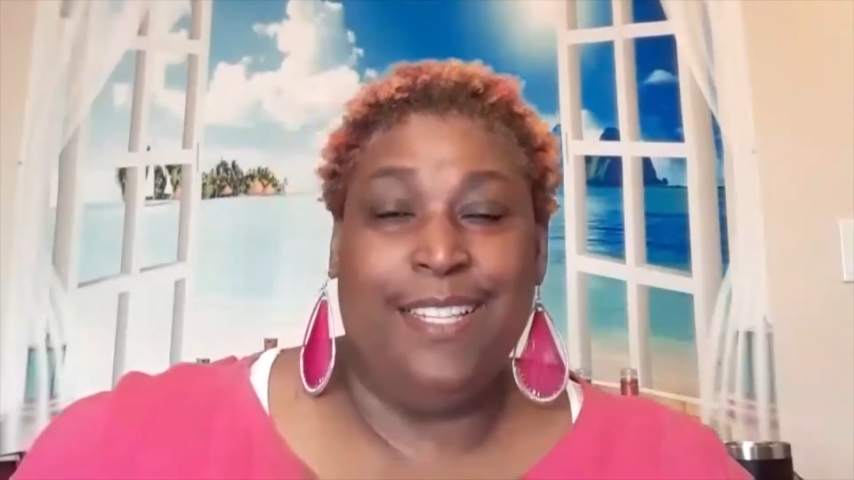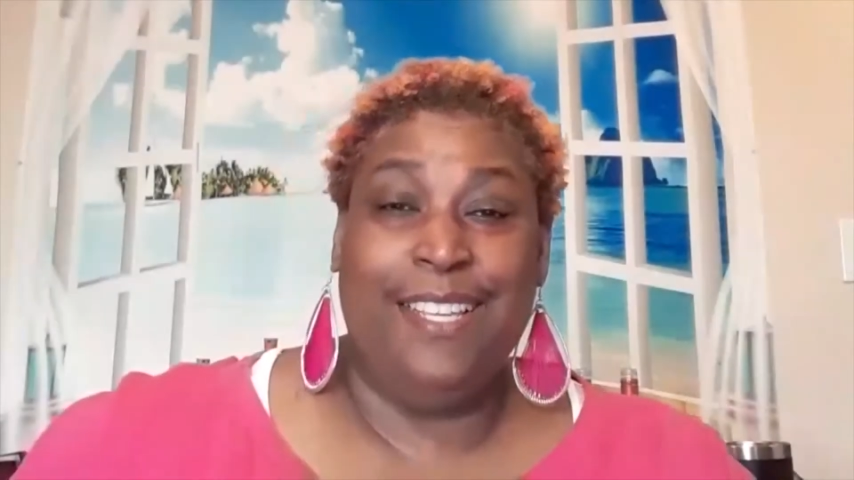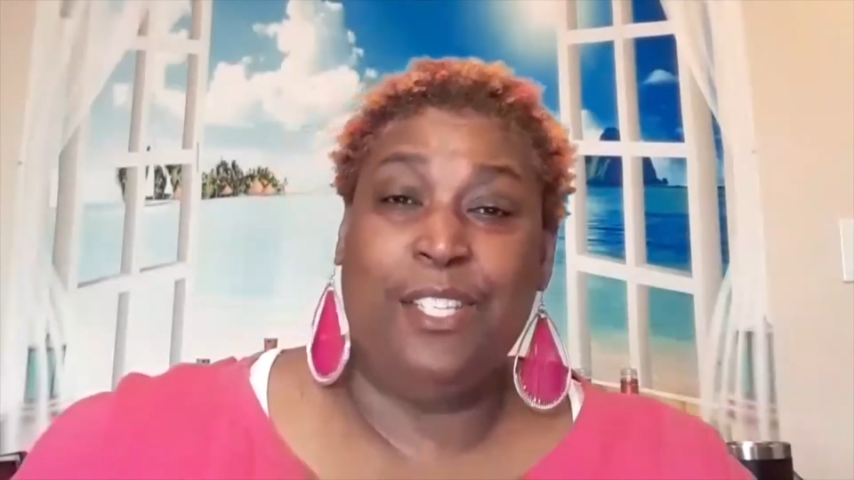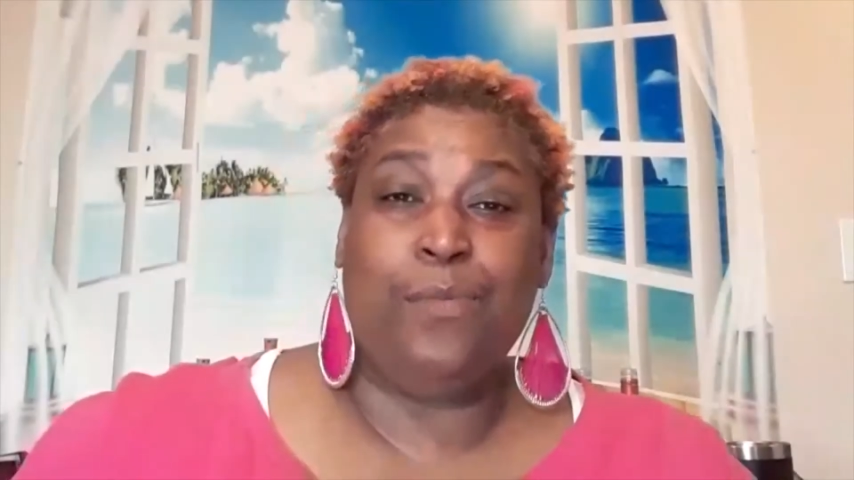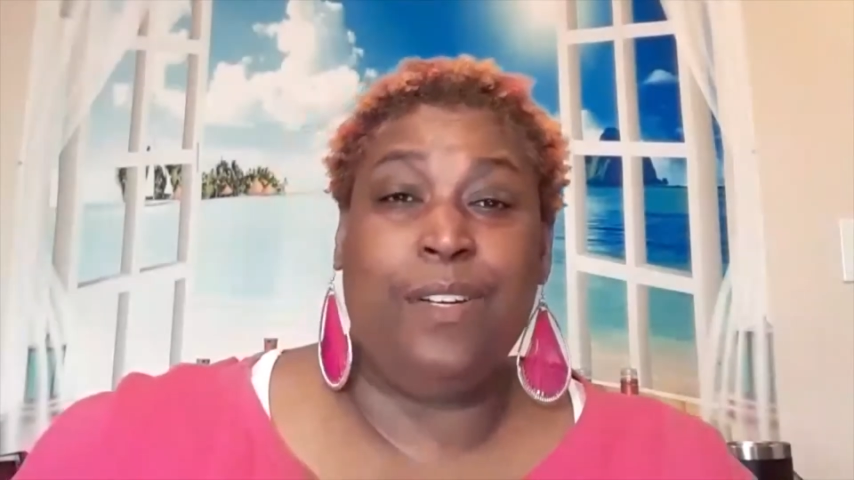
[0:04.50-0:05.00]

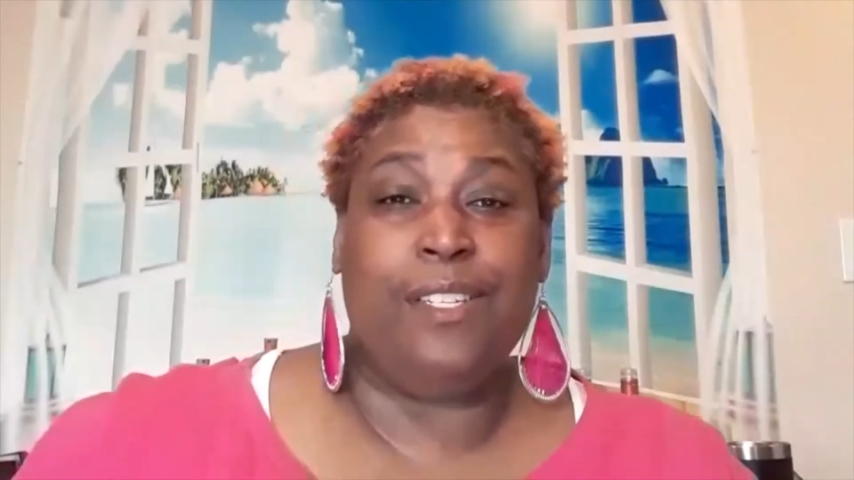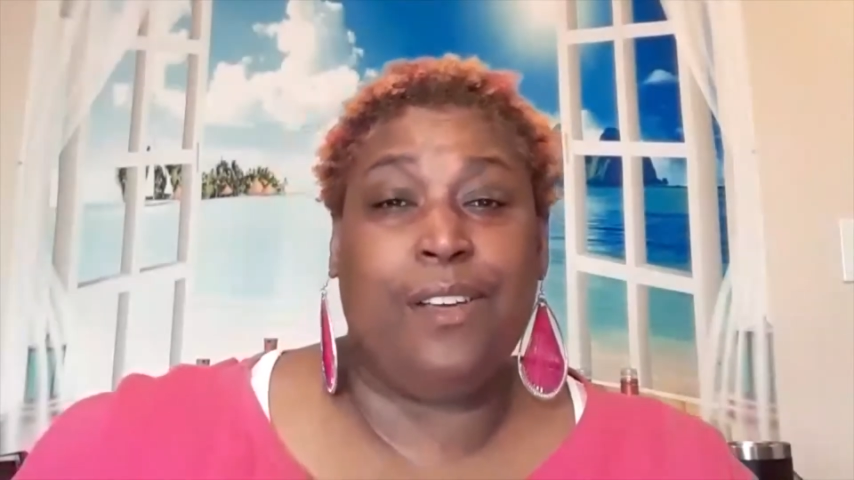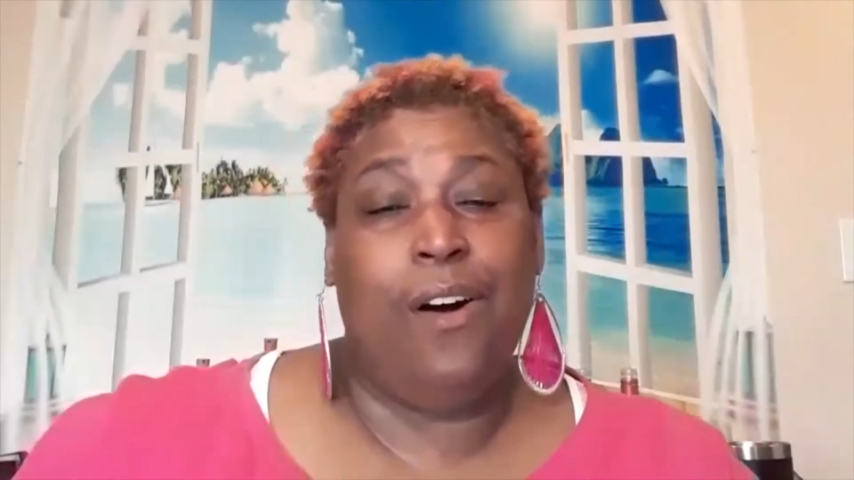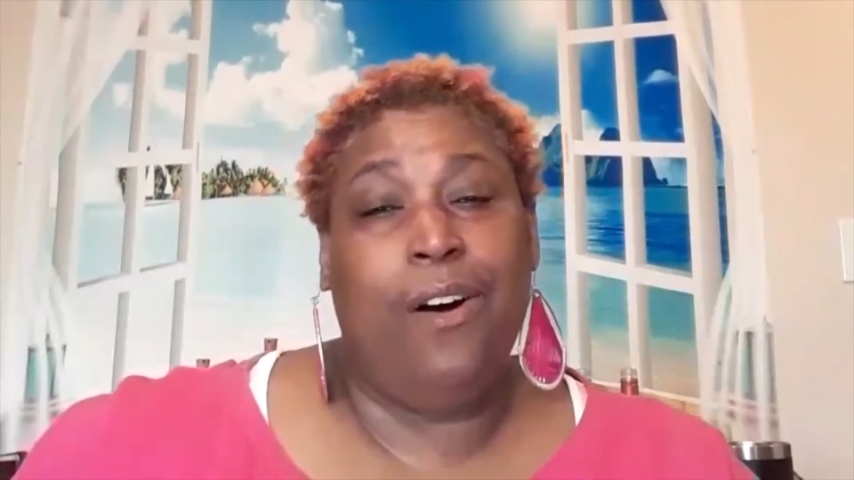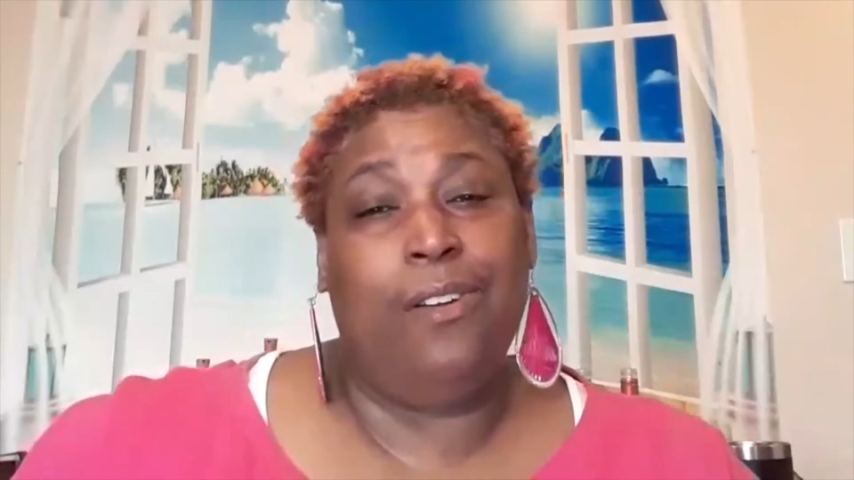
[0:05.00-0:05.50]
This one is
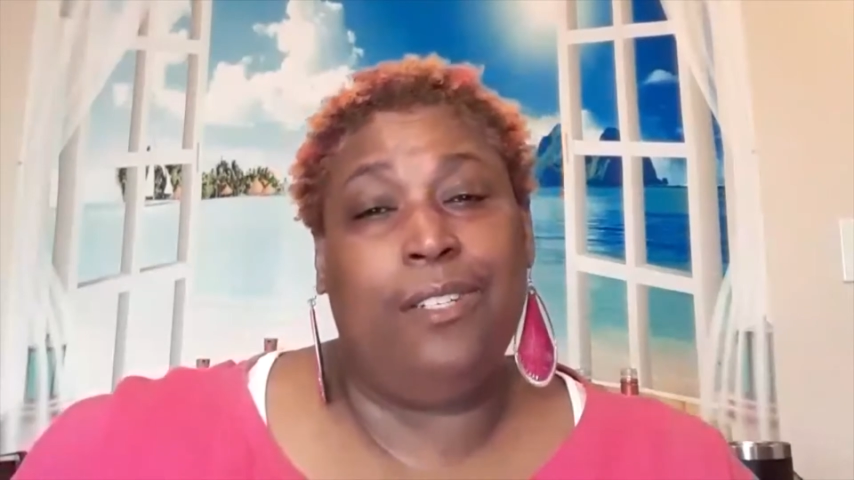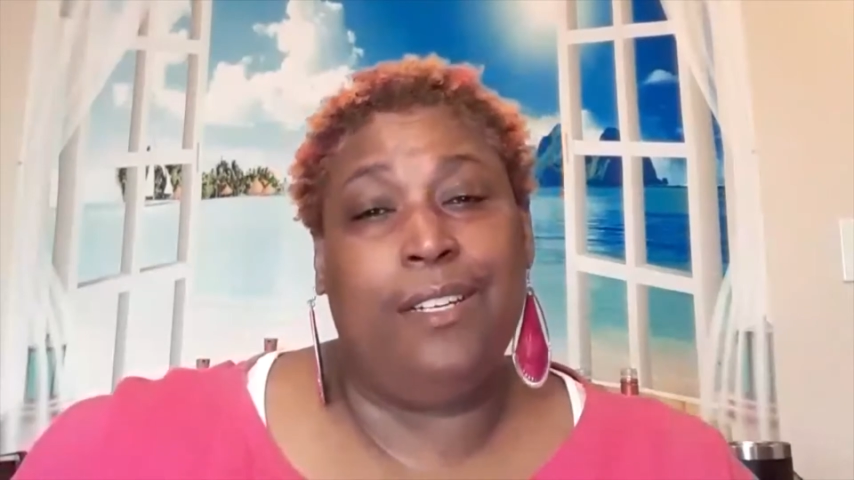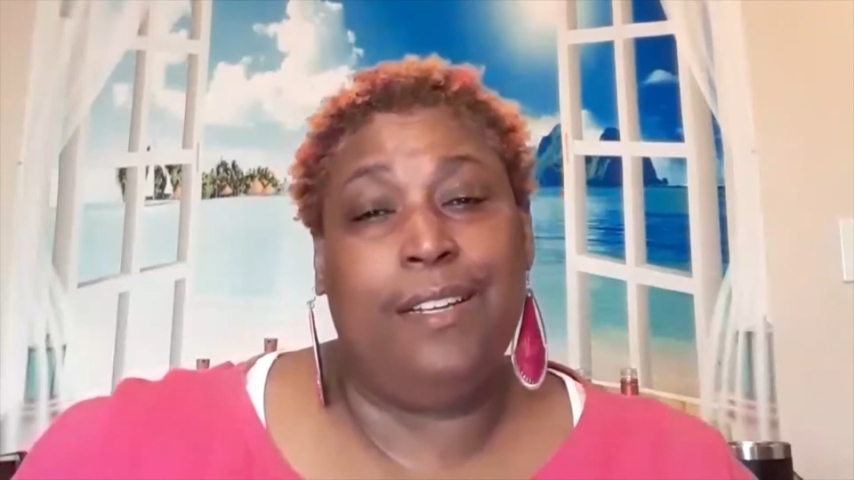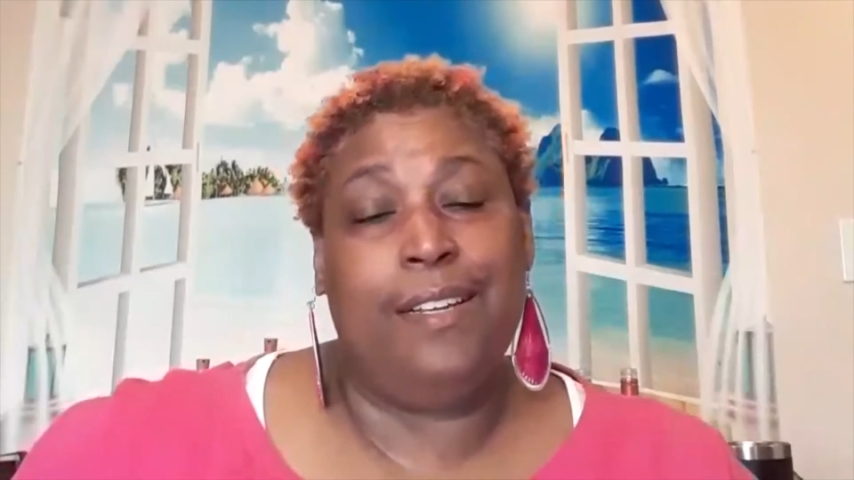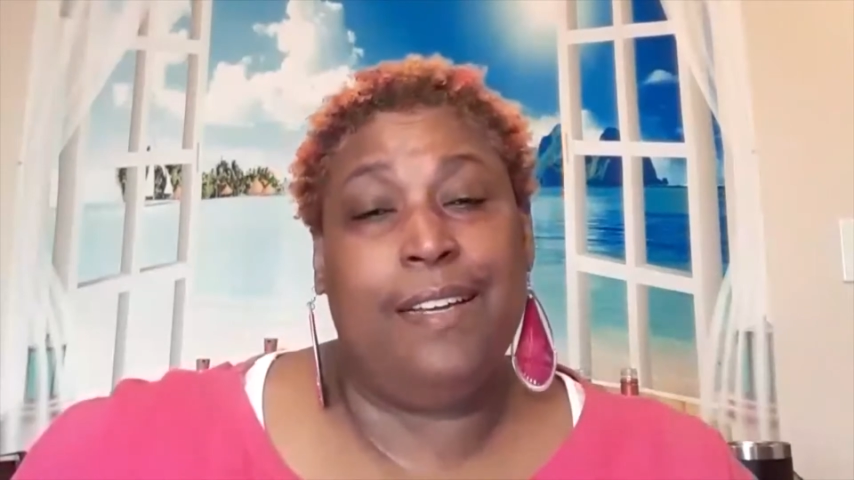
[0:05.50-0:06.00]

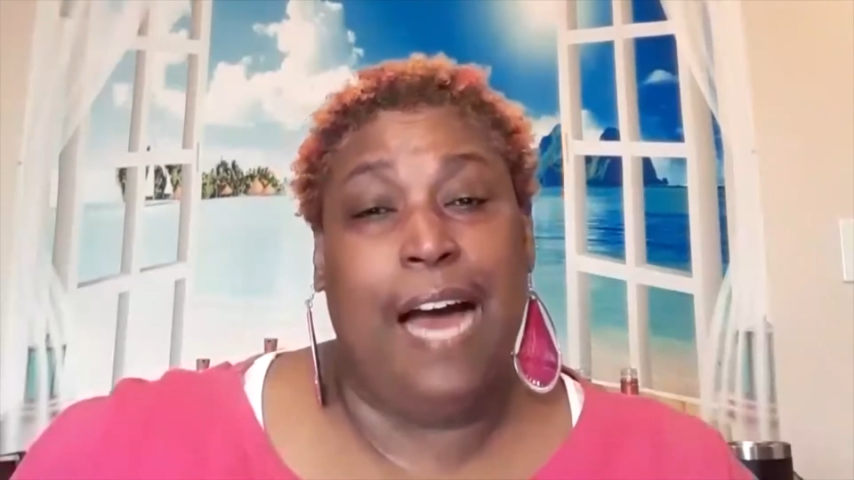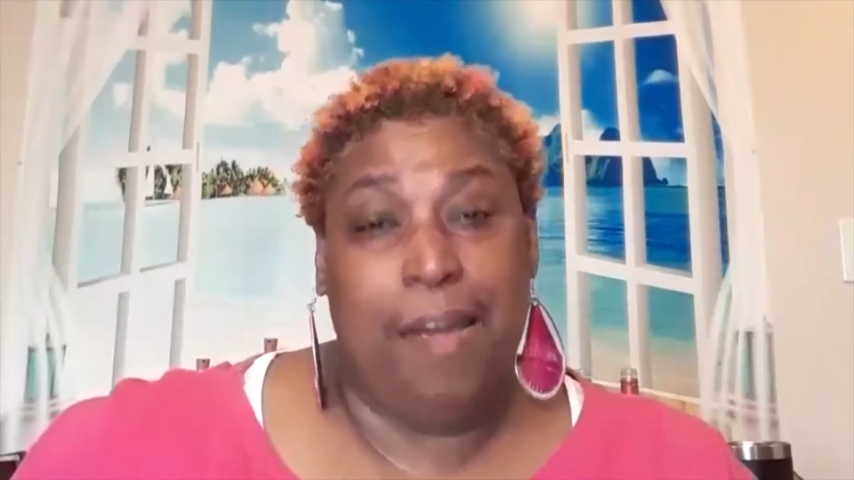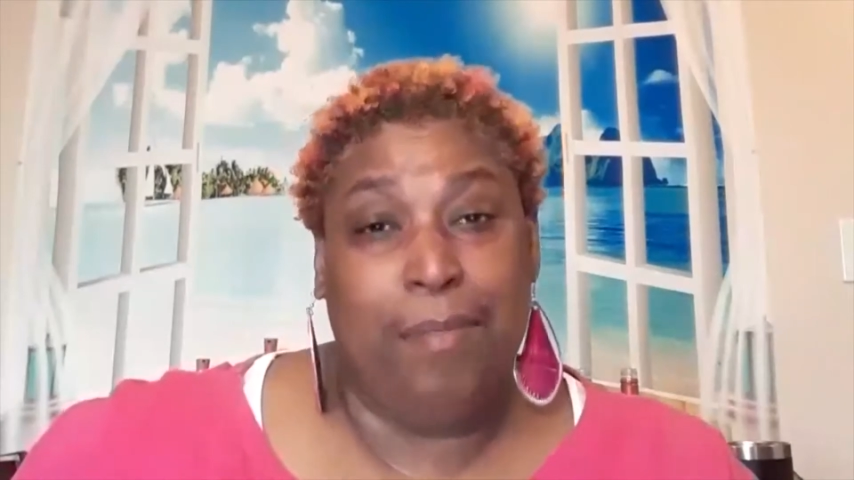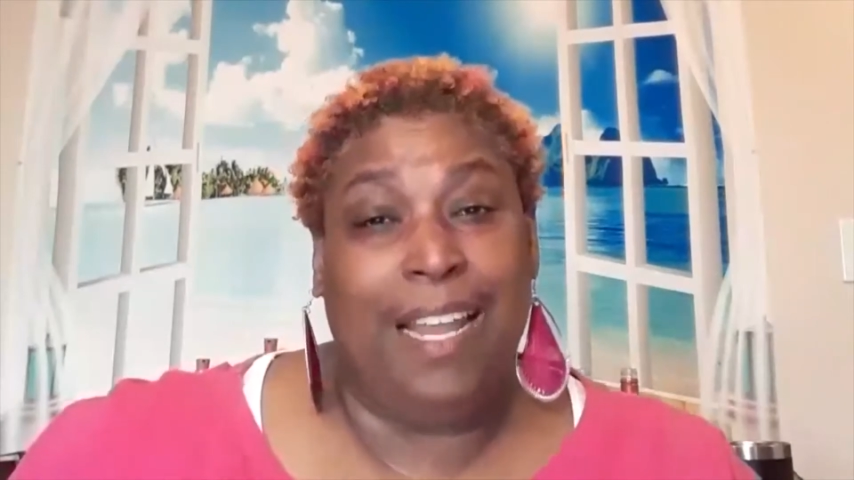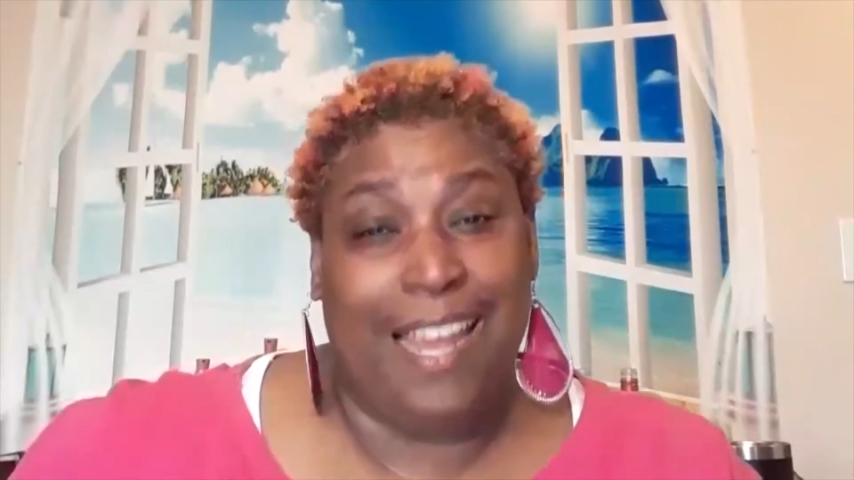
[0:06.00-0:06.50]
called
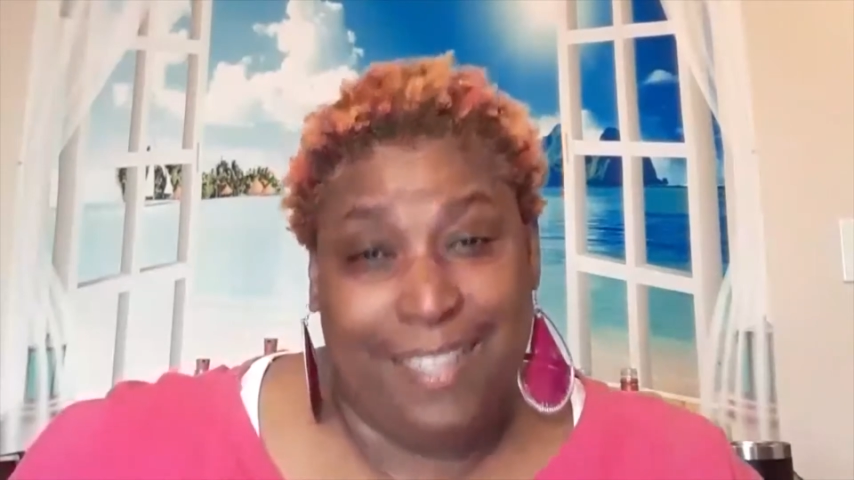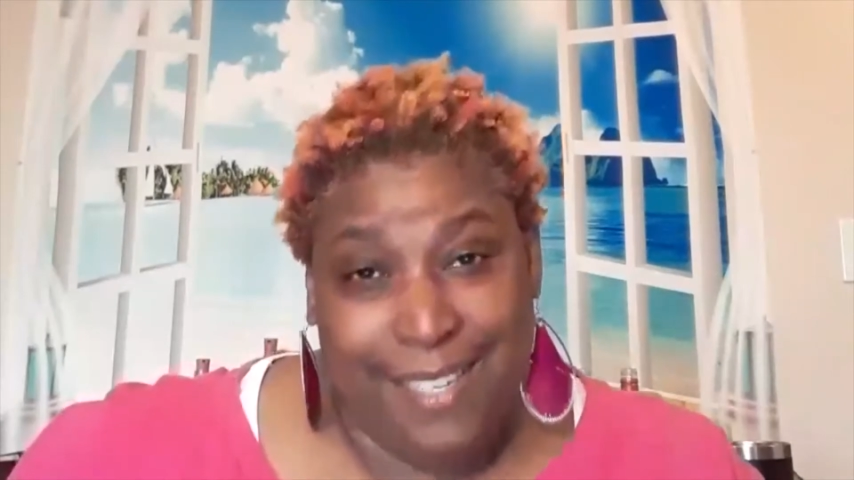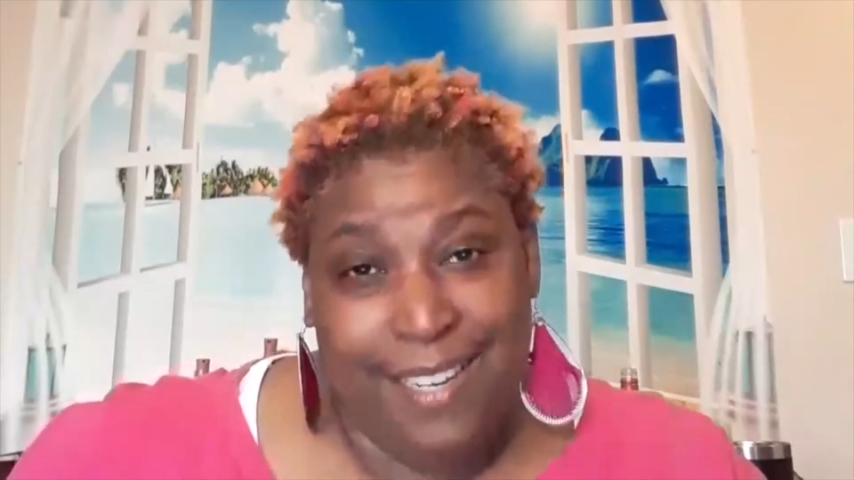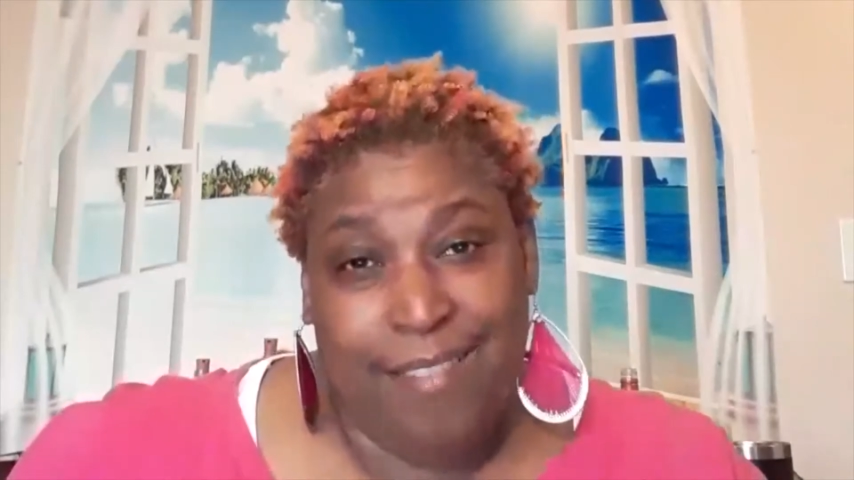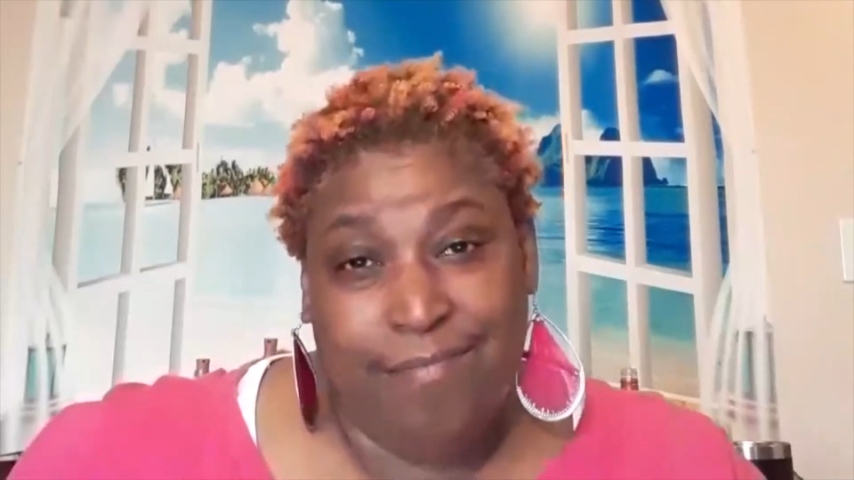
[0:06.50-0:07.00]
I'm Late.